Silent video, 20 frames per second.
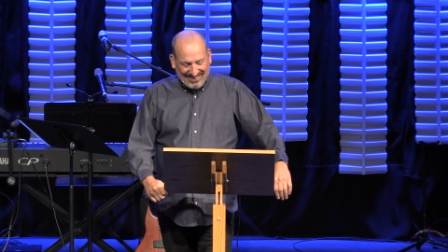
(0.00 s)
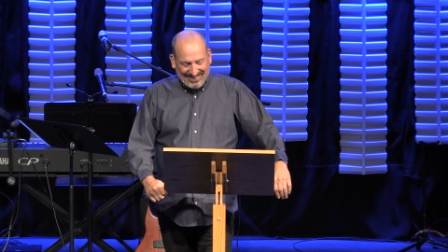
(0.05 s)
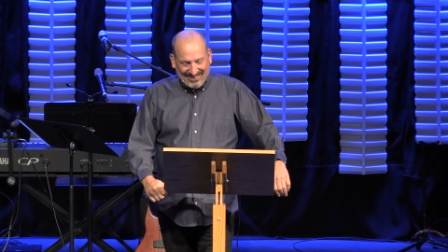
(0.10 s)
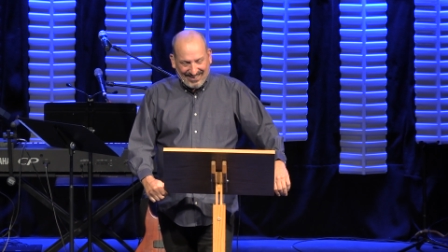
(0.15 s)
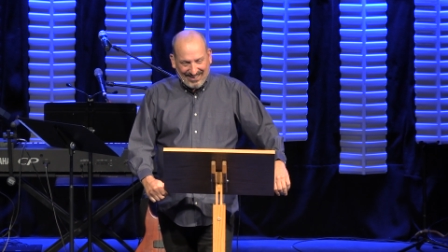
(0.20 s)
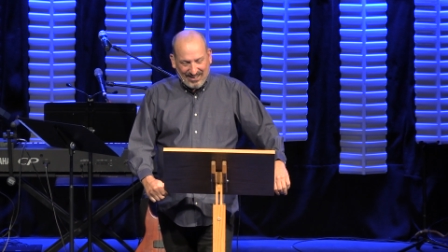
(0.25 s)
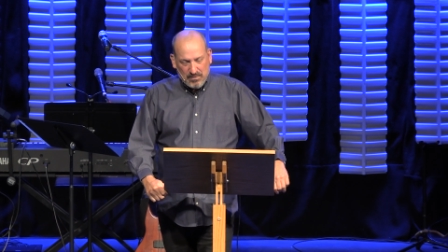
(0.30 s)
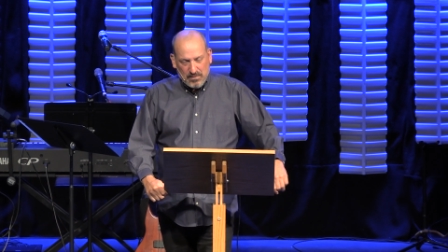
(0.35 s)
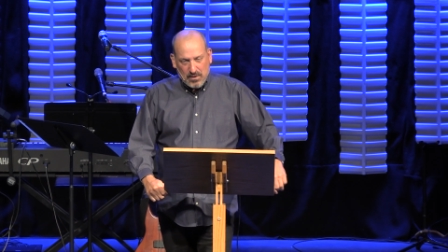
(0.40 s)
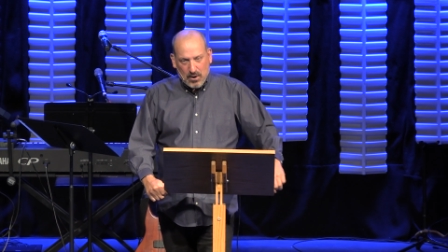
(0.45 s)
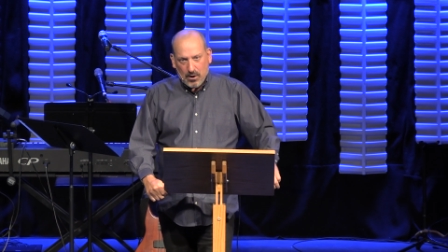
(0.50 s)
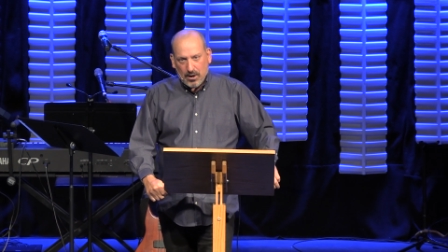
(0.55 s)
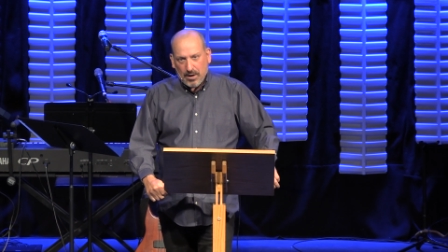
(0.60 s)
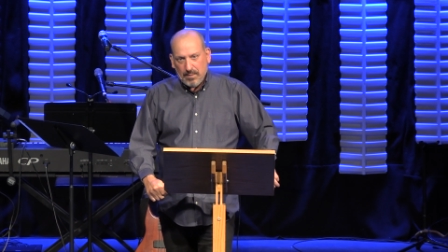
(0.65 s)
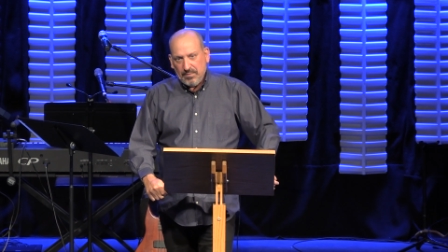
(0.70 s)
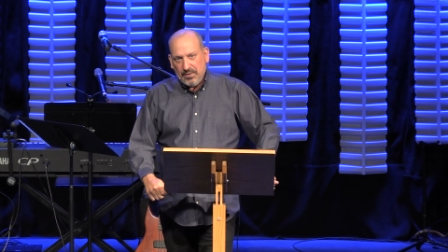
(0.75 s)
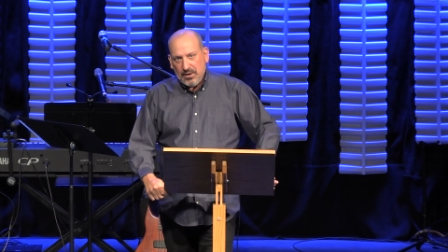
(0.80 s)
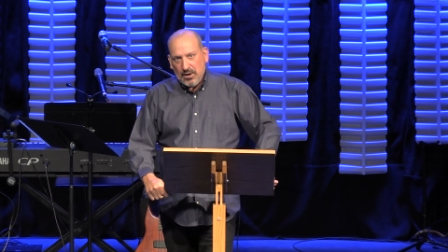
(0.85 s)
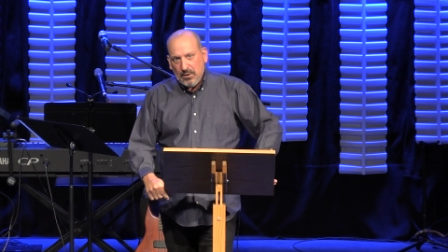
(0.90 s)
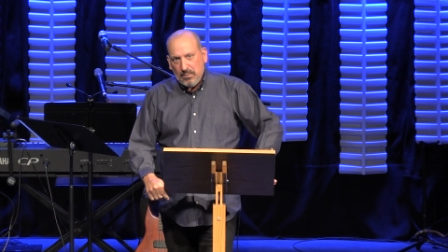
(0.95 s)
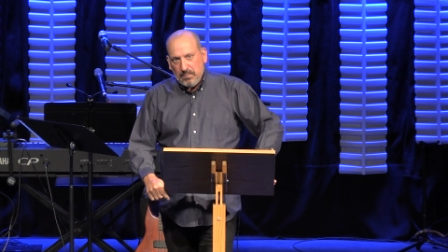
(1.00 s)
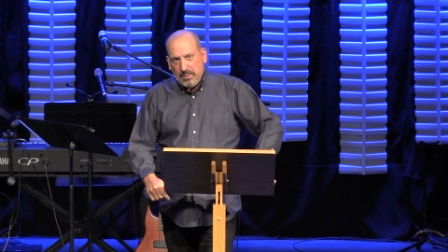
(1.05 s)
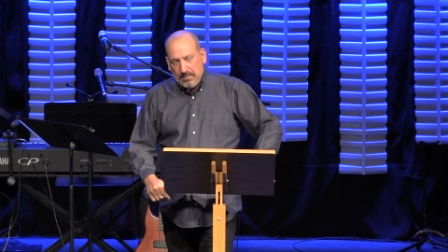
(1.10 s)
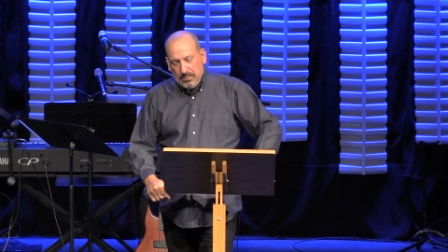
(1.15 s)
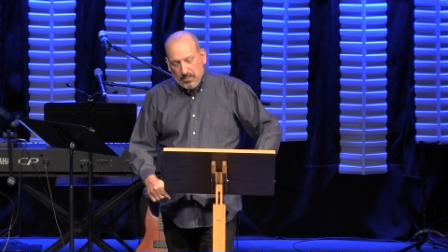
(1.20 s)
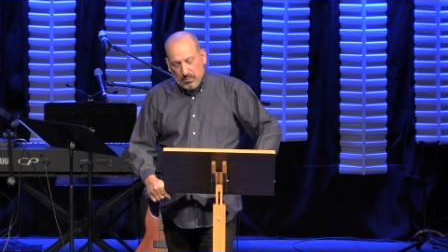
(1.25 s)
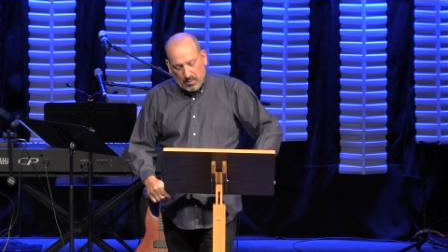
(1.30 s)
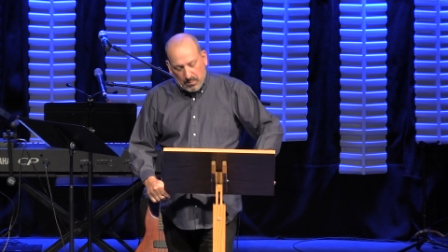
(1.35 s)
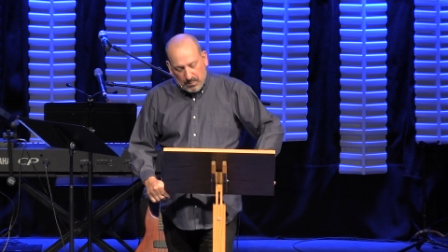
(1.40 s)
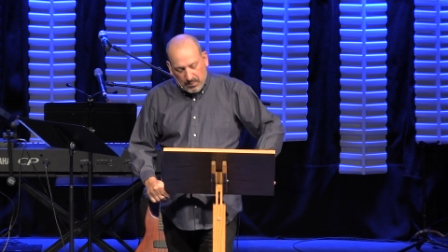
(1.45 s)
You've heard them, though.
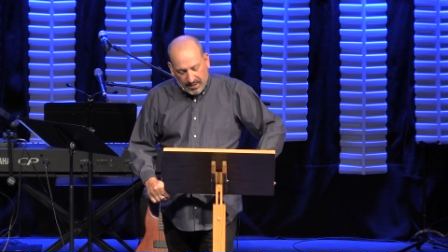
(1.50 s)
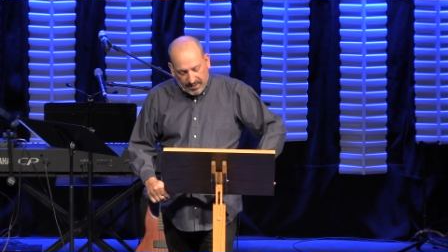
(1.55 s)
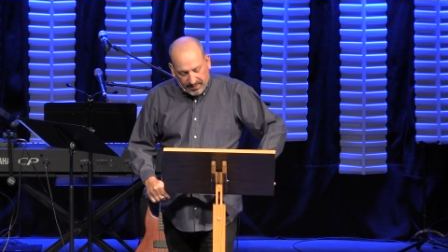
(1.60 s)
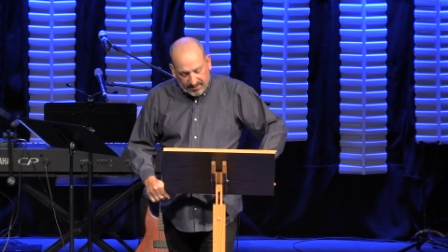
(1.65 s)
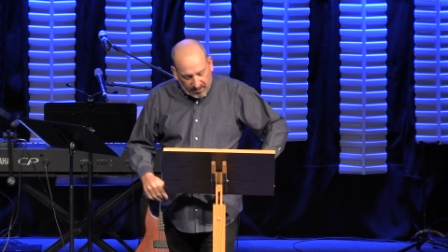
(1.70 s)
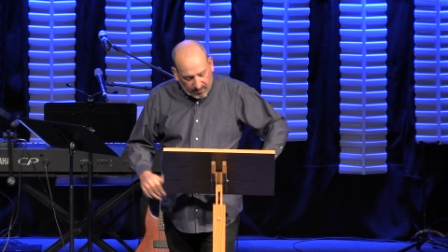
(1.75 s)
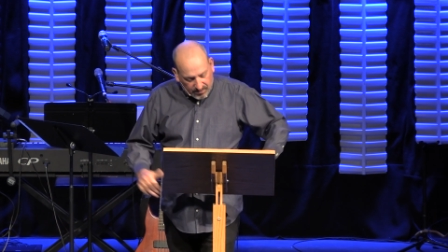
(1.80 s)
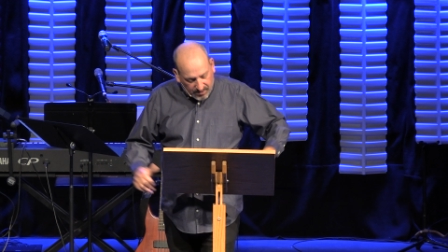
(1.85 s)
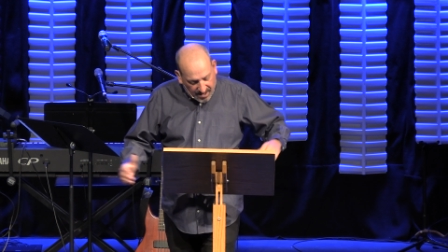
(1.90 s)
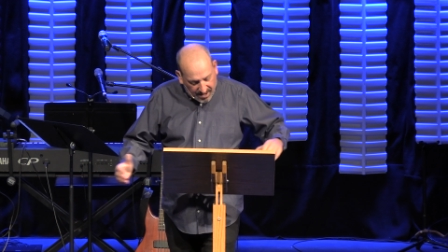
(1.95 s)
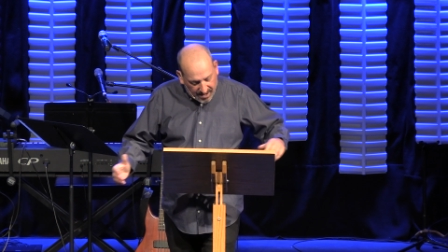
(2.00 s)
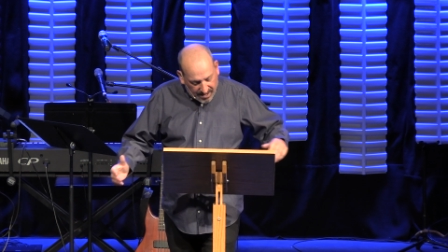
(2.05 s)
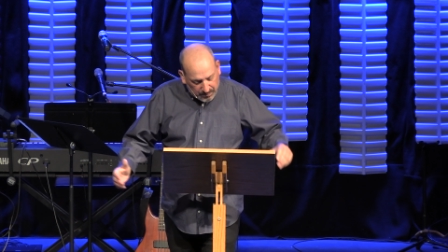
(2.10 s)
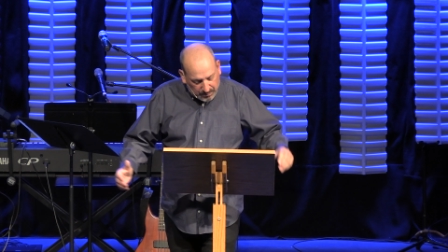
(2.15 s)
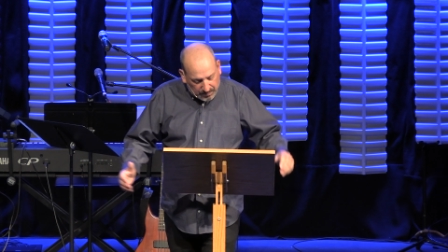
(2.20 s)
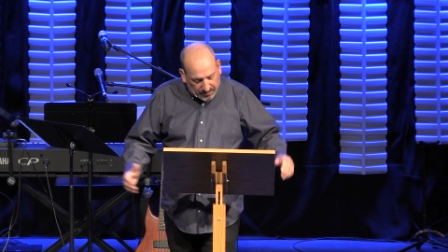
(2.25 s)
People will pray, Dear God,